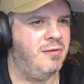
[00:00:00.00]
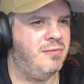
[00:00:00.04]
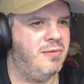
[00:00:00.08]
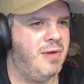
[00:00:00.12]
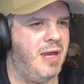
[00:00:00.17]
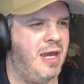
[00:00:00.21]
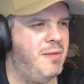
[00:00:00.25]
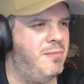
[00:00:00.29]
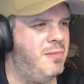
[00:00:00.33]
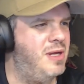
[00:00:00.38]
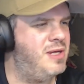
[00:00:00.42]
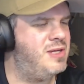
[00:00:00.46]

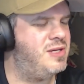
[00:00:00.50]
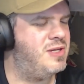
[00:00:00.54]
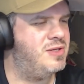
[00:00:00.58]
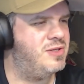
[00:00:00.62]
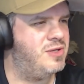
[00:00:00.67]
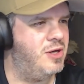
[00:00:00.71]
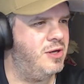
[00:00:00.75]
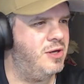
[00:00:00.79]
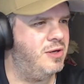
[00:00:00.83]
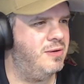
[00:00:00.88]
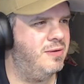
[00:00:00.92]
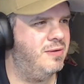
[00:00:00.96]
misses
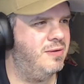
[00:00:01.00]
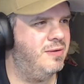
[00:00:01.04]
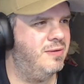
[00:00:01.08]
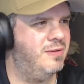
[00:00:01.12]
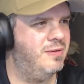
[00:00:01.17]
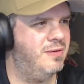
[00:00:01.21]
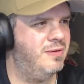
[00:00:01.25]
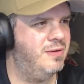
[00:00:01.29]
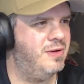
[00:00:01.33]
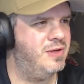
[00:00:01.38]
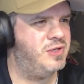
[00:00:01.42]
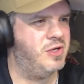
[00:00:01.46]
it.
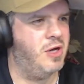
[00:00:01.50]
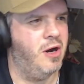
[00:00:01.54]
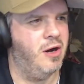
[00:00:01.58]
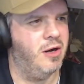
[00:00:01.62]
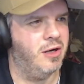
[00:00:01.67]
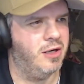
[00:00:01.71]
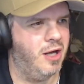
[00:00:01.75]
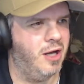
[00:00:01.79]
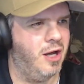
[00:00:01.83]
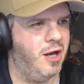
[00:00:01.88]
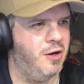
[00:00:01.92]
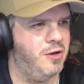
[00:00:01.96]
The
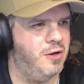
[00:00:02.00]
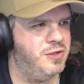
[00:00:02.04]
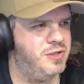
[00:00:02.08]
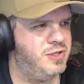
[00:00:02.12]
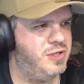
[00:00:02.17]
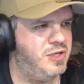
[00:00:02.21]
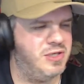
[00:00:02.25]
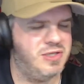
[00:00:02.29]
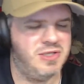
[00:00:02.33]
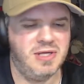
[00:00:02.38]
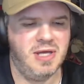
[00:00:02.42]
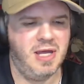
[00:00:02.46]
siren
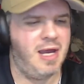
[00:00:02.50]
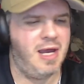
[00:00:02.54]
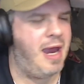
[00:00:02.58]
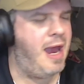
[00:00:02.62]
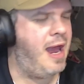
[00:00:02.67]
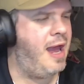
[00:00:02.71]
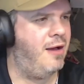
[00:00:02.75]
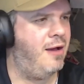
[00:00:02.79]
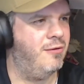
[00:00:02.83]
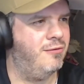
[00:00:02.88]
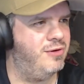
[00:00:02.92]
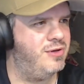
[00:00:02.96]
goes. You see
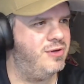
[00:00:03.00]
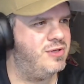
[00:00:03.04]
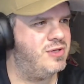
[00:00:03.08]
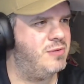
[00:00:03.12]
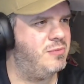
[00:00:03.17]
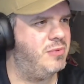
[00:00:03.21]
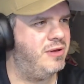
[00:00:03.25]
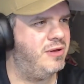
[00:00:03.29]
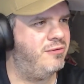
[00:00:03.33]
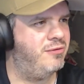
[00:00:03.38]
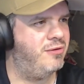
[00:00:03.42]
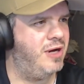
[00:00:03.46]
how
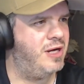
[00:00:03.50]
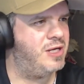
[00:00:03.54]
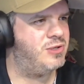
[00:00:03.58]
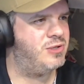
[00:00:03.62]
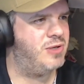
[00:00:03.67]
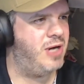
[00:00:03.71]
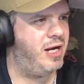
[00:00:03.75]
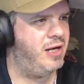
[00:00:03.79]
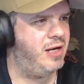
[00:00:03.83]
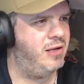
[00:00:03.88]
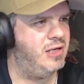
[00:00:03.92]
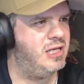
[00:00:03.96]
visibly
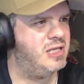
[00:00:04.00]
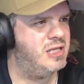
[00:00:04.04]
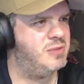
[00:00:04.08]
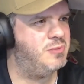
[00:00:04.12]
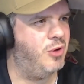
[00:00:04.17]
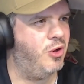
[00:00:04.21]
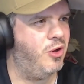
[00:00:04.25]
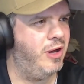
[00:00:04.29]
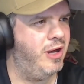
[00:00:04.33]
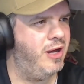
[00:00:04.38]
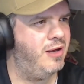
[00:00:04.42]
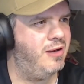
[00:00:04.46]
frustrated he is
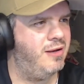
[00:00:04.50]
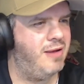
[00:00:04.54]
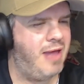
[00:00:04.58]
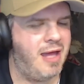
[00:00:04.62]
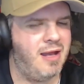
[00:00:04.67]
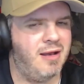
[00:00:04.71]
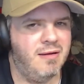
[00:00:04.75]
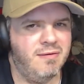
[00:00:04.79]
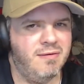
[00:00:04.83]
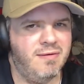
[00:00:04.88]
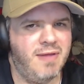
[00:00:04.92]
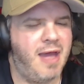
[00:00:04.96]
by it.
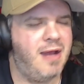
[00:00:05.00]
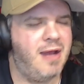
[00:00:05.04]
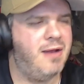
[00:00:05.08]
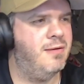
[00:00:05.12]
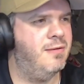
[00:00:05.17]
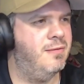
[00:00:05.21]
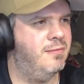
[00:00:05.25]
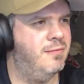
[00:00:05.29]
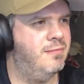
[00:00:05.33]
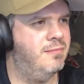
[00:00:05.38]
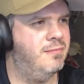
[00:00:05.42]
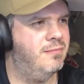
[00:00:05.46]
That
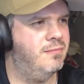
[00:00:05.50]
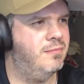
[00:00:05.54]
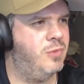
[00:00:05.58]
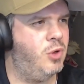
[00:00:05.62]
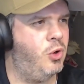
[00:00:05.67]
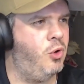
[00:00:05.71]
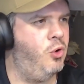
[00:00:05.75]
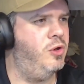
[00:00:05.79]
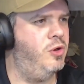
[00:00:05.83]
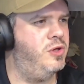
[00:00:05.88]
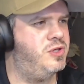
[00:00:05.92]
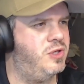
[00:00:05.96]

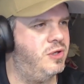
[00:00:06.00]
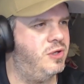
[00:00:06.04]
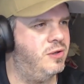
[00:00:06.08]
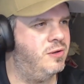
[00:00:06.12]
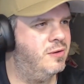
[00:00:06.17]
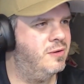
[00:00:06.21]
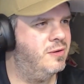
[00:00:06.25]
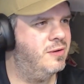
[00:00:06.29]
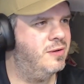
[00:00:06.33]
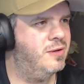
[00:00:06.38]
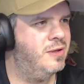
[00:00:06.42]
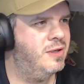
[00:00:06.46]
hurts you.
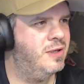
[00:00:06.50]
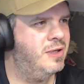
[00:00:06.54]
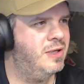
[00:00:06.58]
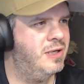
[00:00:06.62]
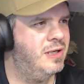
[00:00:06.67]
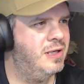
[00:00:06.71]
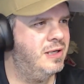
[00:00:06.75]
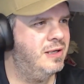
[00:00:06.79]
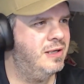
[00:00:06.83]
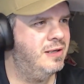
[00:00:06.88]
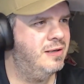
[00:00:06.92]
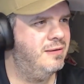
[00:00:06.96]

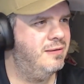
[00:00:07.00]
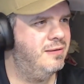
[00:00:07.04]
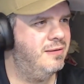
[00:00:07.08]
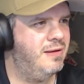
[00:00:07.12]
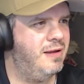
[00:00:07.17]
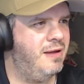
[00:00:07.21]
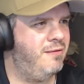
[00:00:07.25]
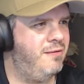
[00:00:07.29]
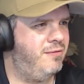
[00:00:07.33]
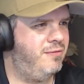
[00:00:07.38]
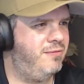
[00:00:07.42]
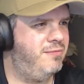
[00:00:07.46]

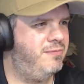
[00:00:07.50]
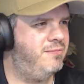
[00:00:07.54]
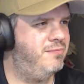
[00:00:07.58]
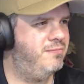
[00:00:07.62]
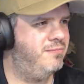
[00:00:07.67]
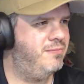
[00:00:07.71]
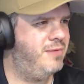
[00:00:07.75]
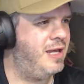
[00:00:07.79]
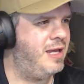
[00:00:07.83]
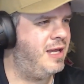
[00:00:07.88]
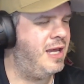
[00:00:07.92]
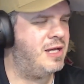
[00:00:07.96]

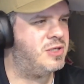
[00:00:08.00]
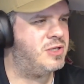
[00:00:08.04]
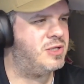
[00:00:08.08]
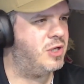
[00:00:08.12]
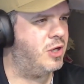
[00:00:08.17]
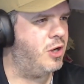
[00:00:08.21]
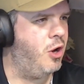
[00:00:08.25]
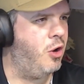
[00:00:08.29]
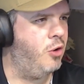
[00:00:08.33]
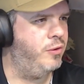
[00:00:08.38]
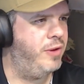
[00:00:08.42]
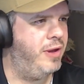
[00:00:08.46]
He kicks
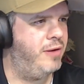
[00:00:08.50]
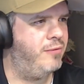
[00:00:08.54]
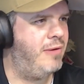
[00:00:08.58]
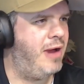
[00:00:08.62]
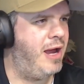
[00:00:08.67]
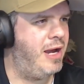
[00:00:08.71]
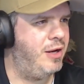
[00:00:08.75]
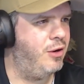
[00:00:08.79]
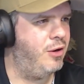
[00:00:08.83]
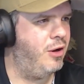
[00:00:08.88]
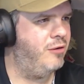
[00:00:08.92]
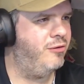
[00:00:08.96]
the goal, they're
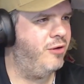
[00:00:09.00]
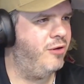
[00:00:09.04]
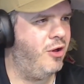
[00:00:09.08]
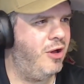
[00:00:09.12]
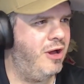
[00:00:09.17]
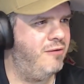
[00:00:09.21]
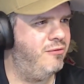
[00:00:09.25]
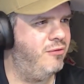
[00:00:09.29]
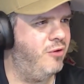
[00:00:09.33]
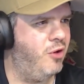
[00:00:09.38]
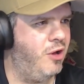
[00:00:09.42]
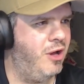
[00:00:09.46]
running off,
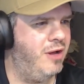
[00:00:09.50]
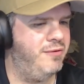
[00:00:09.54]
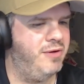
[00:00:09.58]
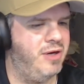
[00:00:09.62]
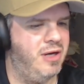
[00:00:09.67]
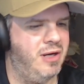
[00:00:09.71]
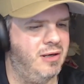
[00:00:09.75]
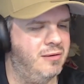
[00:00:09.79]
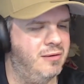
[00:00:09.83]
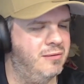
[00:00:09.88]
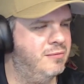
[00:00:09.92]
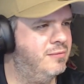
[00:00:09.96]

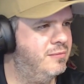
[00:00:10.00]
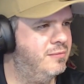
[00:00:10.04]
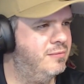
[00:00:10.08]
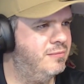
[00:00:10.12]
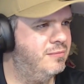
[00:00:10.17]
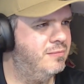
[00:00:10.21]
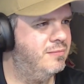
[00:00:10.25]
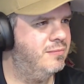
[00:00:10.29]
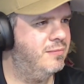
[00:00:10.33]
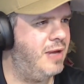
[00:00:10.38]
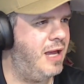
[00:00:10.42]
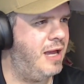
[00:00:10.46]
high-fiving
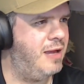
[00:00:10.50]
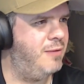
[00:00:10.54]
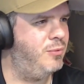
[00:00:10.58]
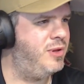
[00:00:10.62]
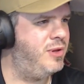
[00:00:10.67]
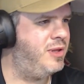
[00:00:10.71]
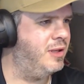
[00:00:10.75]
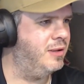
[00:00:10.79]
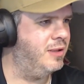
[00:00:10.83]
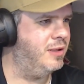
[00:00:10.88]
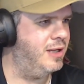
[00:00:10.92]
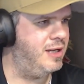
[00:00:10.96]

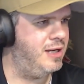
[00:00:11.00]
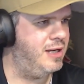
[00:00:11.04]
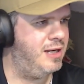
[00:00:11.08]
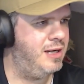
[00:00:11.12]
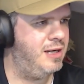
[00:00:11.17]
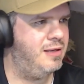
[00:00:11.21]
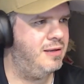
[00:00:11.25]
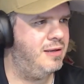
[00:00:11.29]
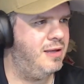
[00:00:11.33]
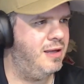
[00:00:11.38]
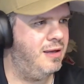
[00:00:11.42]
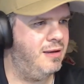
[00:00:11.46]
with the
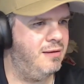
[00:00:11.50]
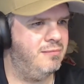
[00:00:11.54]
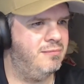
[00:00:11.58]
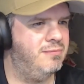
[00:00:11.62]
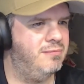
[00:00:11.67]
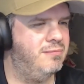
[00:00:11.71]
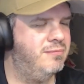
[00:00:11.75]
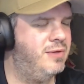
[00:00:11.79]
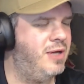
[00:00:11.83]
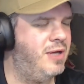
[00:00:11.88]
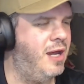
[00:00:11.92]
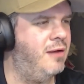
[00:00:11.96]
lead.
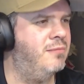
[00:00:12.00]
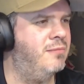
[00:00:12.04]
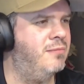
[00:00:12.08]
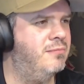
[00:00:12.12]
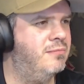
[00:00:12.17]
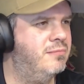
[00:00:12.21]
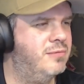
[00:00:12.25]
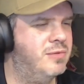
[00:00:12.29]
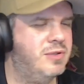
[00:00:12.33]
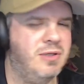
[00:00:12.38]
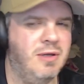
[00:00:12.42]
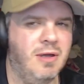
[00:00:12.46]

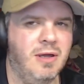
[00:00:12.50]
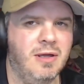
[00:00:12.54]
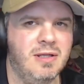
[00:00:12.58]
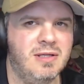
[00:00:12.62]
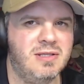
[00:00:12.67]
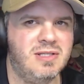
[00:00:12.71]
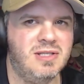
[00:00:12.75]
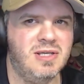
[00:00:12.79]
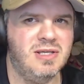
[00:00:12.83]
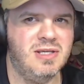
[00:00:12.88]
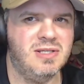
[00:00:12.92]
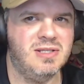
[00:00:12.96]
So
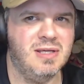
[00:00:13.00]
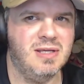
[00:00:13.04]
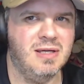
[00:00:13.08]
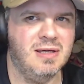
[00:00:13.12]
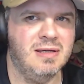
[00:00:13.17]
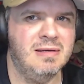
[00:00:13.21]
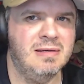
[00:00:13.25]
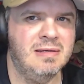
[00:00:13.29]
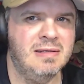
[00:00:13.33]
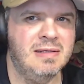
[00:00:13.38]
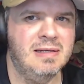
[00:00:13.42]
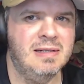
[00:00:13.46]
it's just the